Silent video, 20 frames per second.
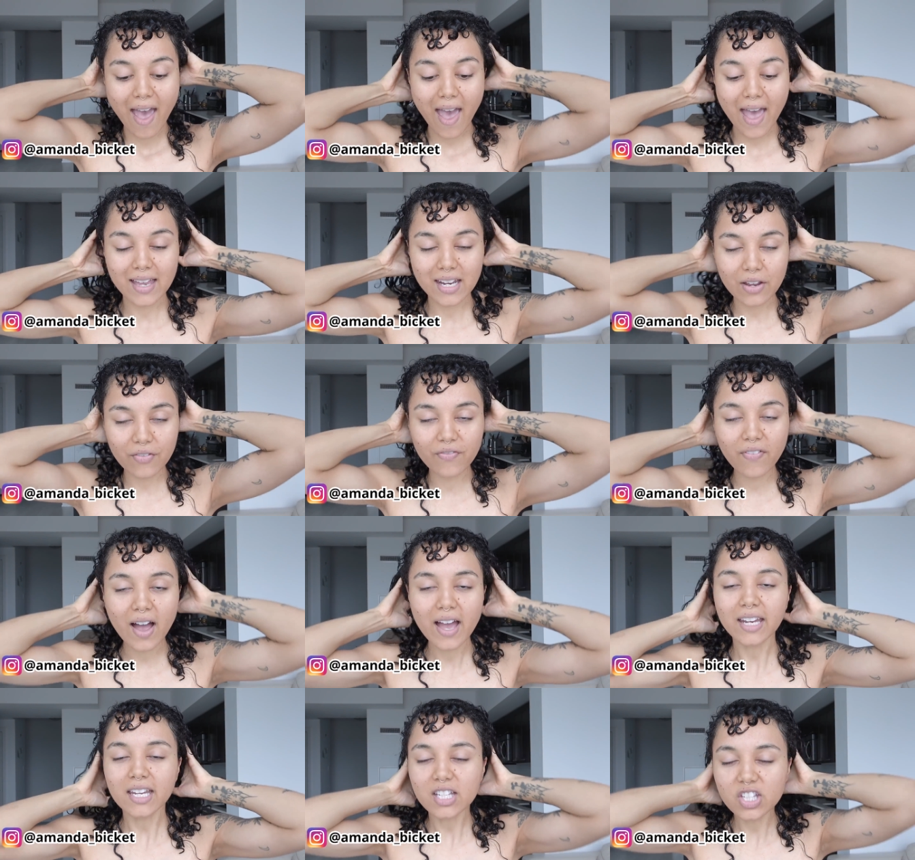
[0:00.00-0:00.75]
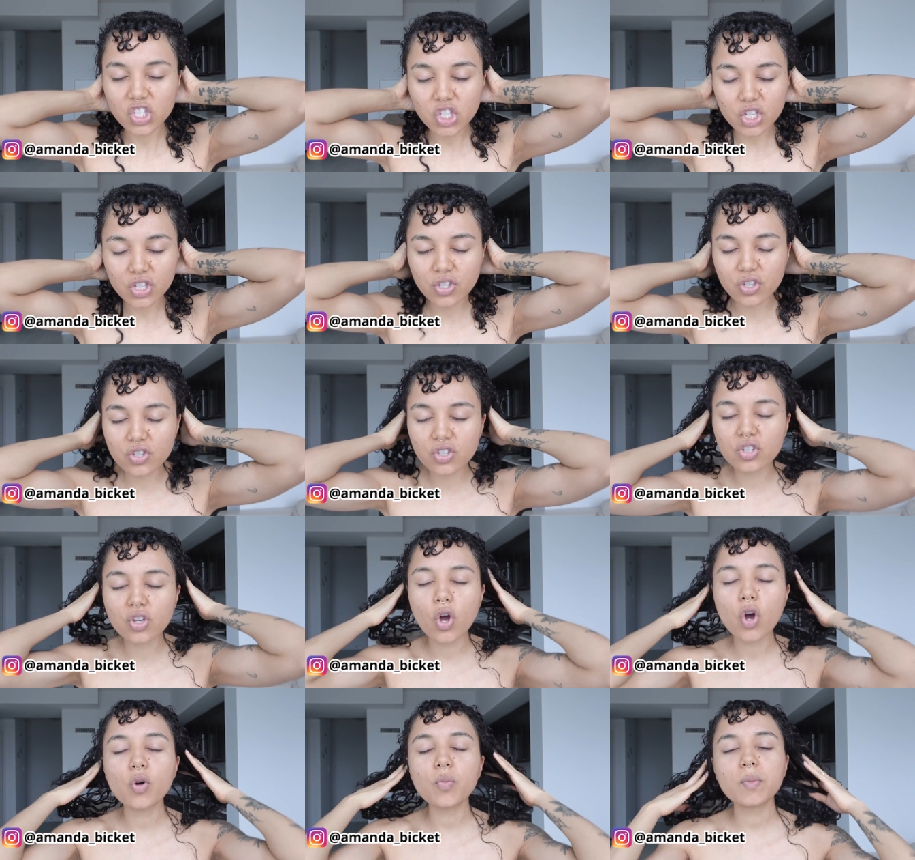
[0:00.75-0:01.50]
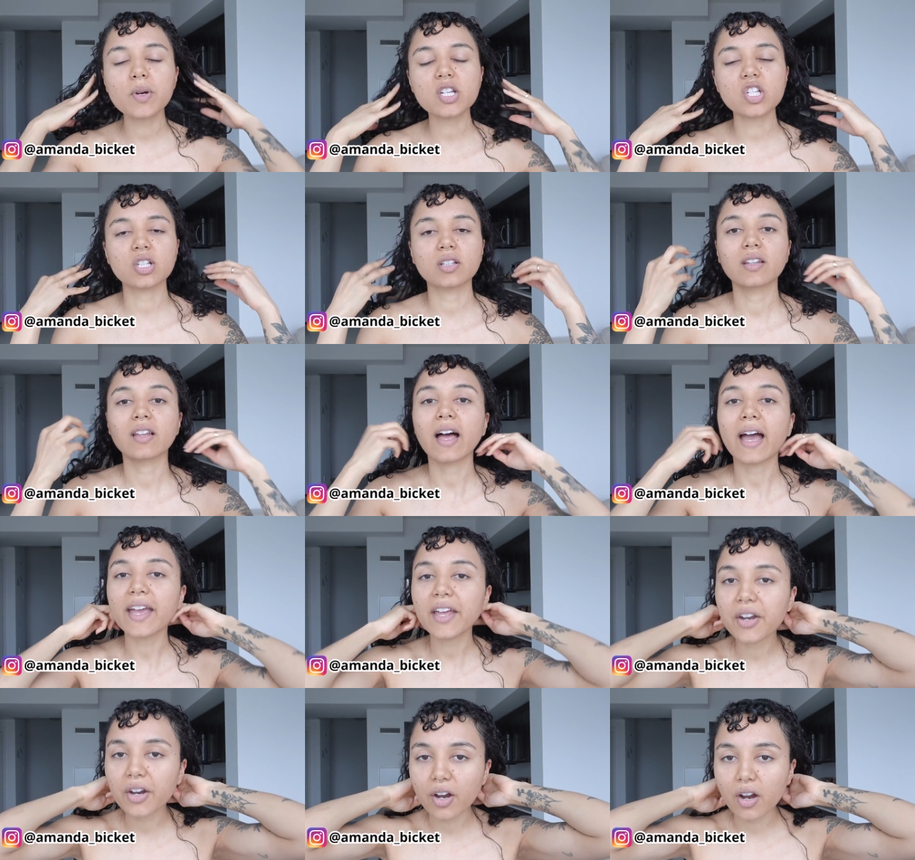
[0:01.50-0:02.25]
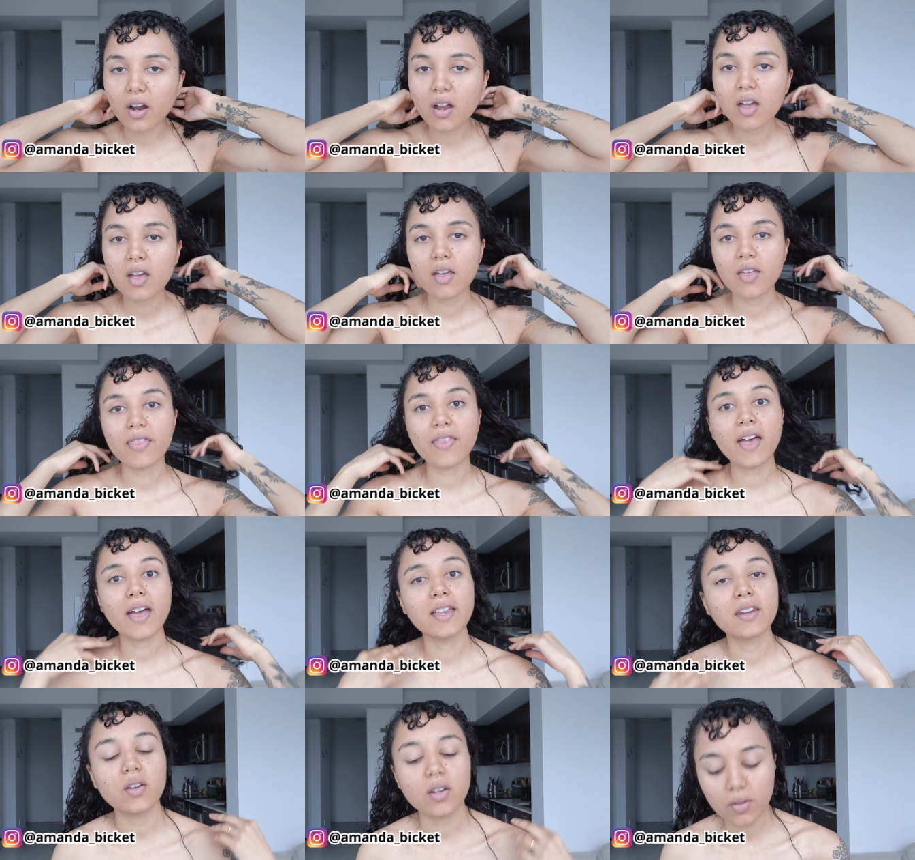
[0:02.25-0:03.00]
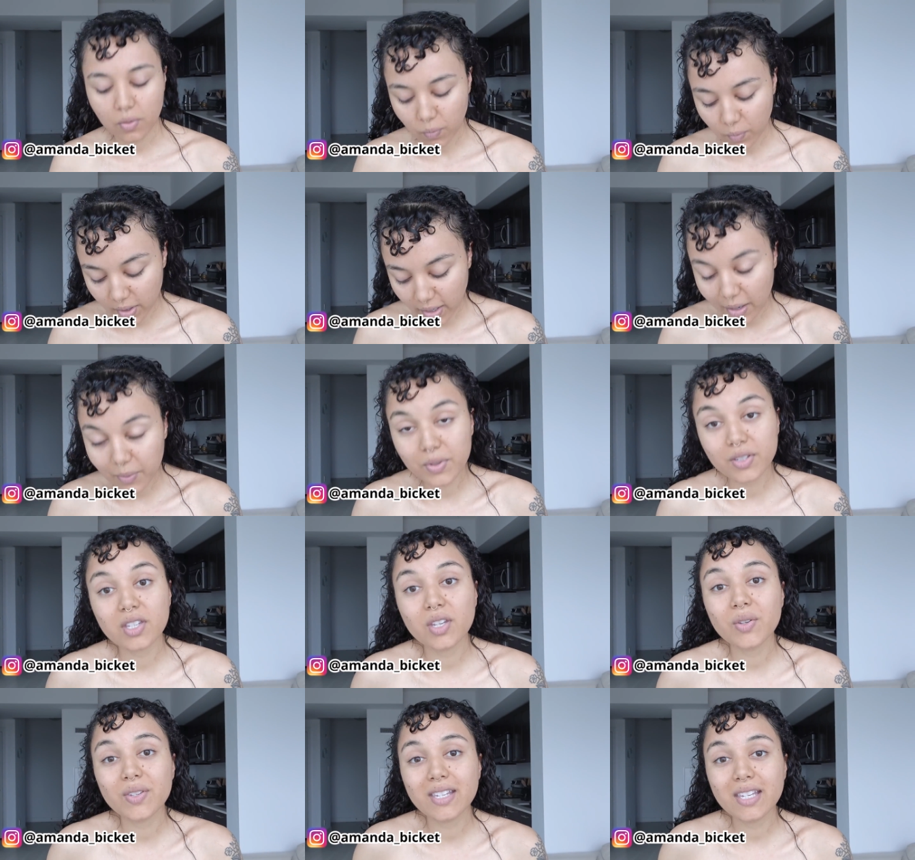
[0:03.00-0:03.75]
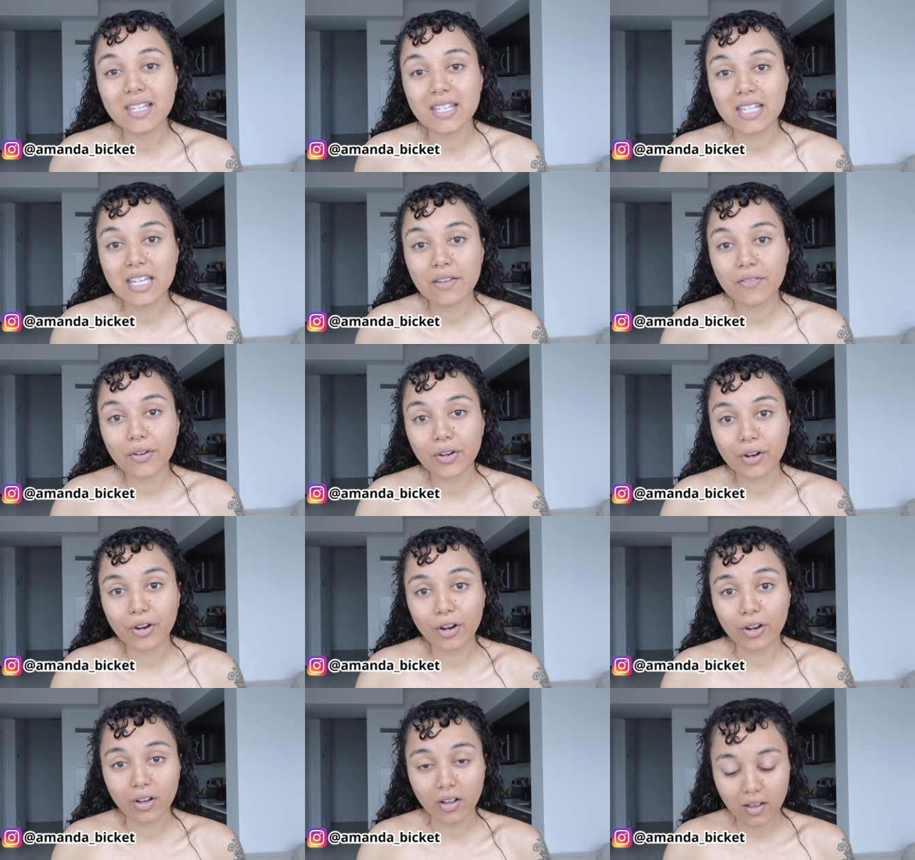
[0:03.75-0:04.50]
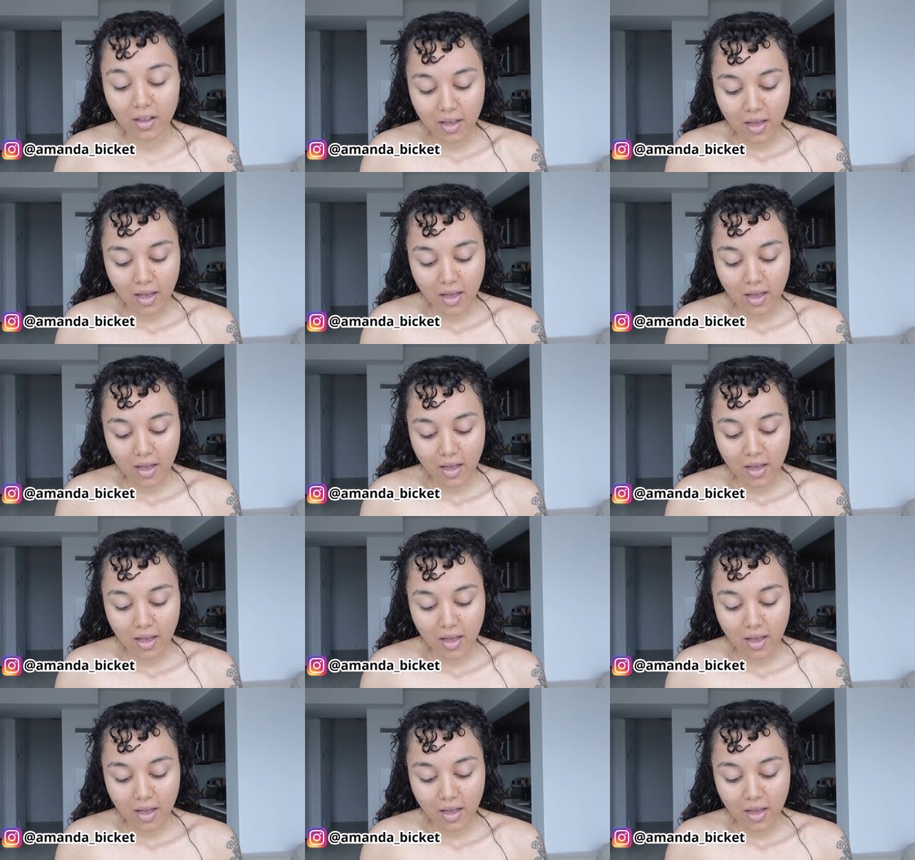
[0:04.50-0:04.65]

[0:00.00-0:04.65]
And I find it's just so much lighter than when I was using DevaCurl.